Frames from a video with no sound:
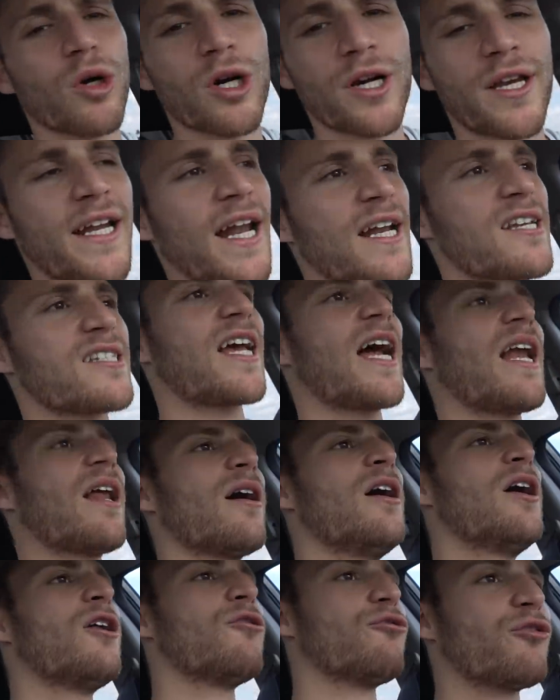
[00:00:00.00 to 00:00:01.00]
working. I just
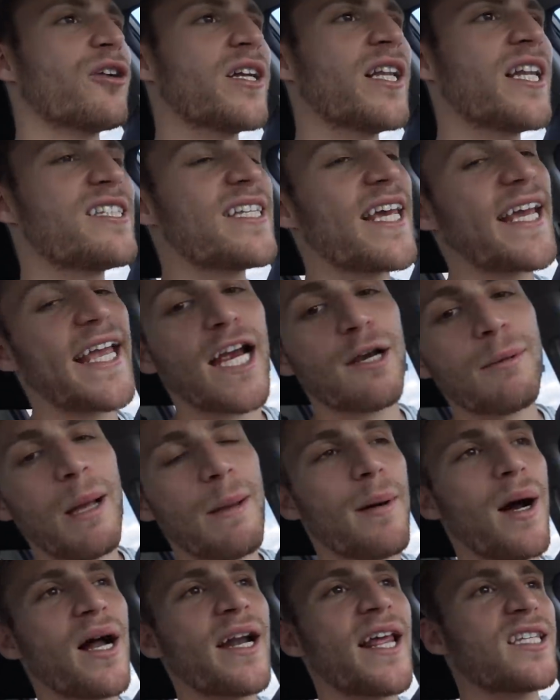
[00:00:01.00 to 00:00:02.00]
gotta really take care of my
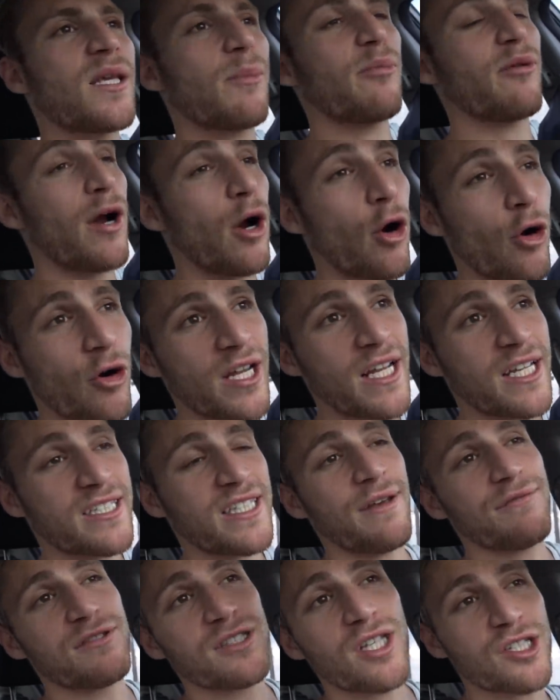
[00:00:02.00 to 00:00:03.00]
body as a priority because
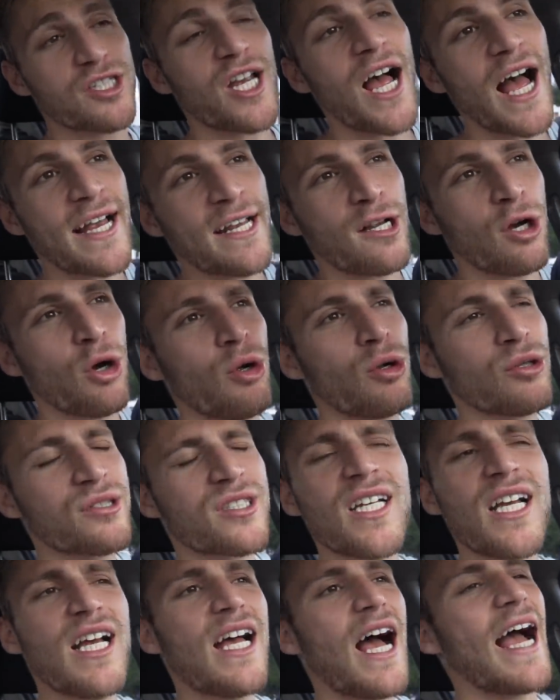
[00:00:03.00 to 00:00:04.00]
I have such high
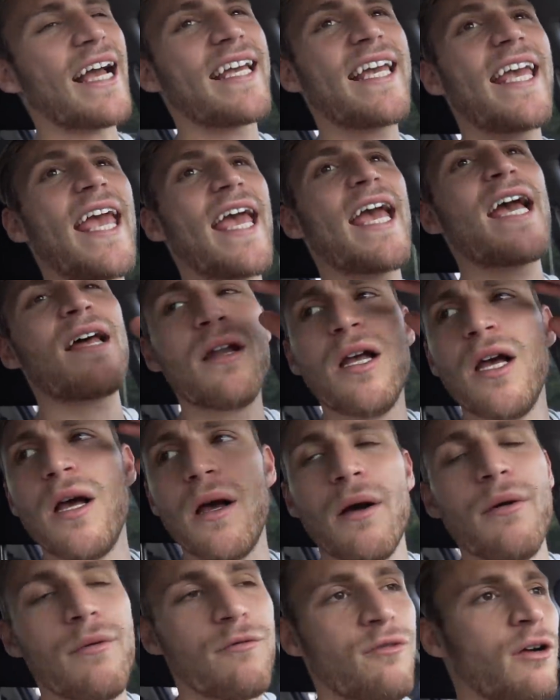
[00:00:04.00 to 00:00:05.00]
goals. I can't
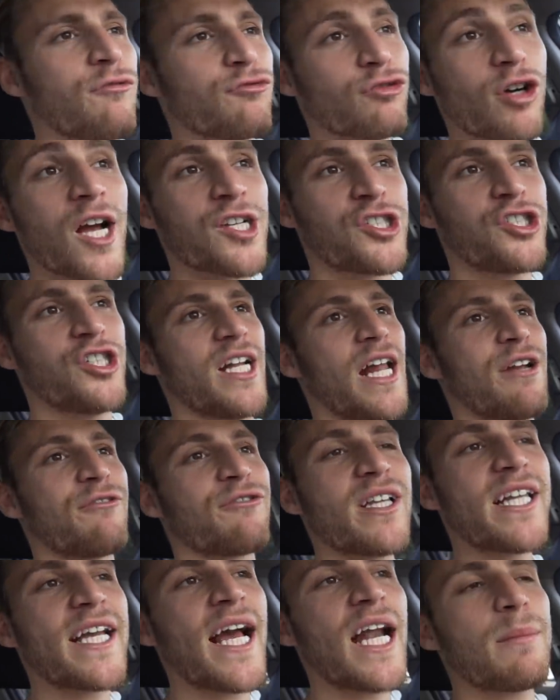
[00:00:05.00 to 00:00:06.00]
rush it. I
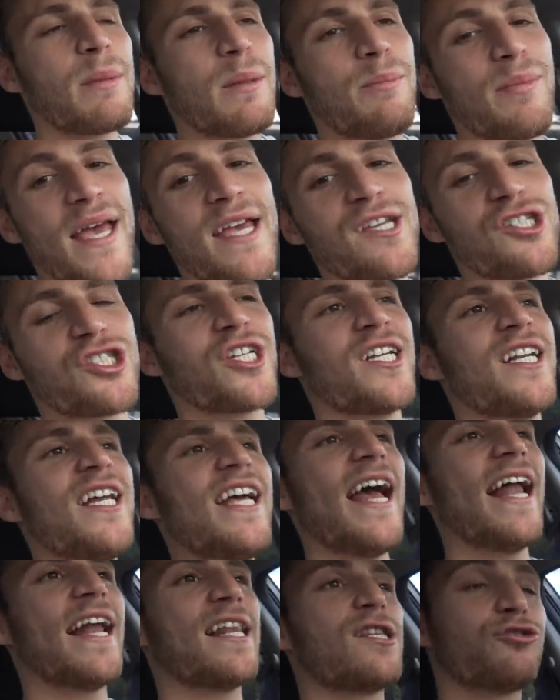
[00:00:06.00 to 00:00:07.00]
really got to be patient,
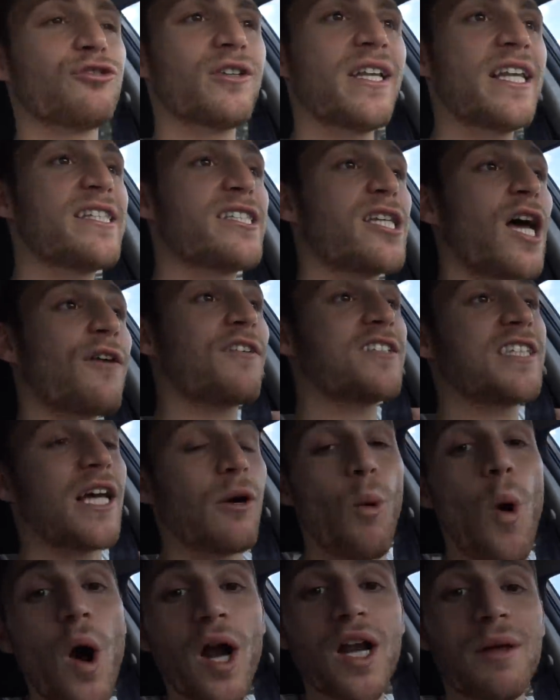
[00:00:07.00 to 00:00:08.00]
and it's really tough because I
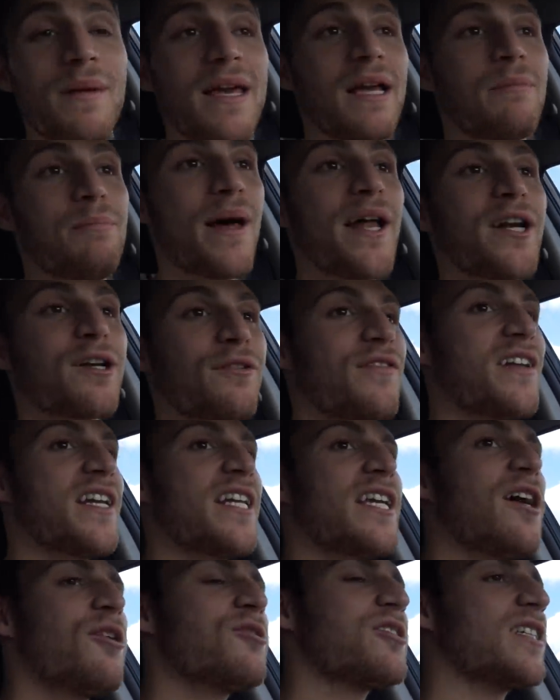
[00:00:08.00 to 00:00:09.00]
want to make better
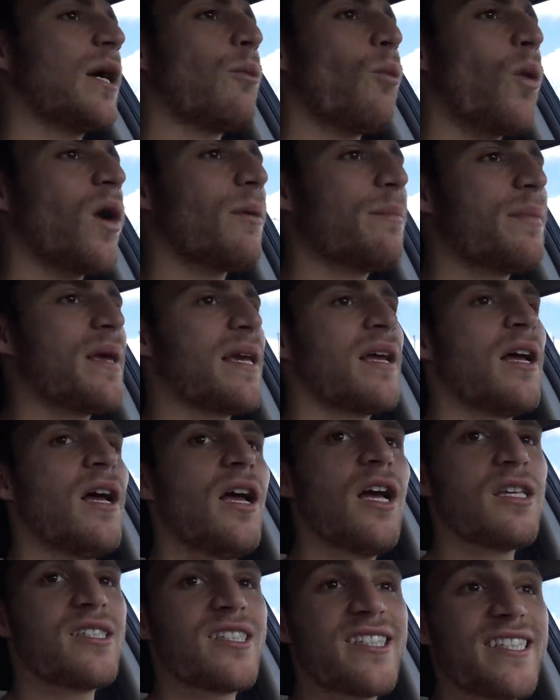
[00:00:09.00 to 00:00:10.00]
videos and I want to make
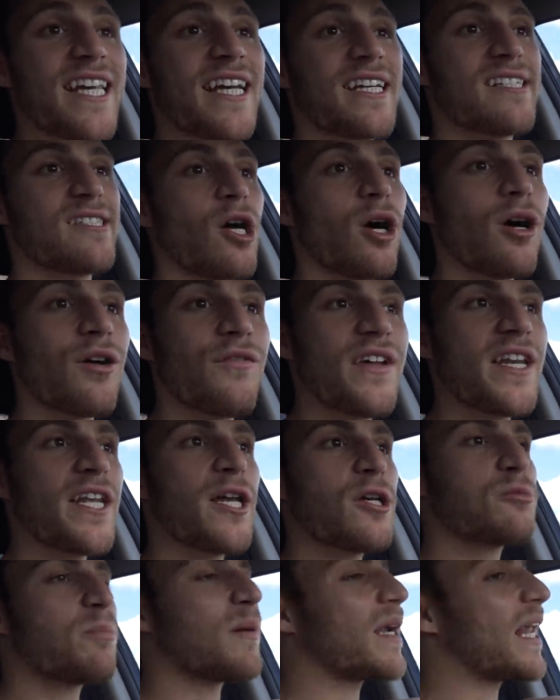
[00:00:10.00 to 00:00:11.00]
sick dunk
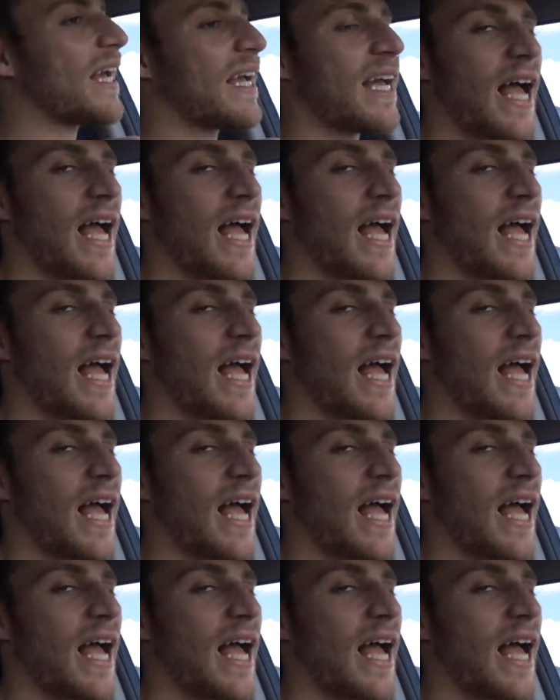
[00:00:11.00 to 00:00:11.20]
videos, but